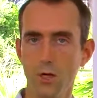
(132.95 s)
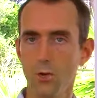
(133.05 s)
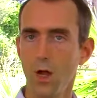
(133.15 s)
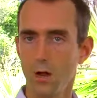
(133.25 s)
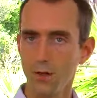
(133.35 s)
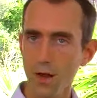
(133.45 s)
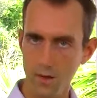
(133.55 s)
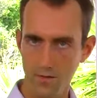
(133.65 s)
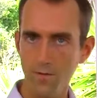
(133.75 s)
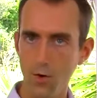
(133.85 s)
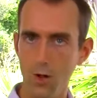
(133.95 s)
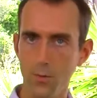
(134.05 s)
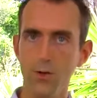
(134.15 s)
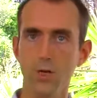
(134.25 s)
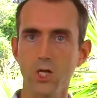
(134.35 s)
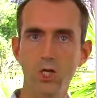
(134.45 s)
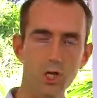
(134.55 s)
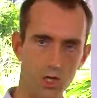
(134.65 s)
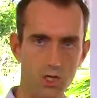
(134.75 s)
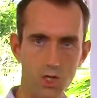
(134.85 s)
So none of the fiber, it's
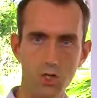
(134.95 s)
just a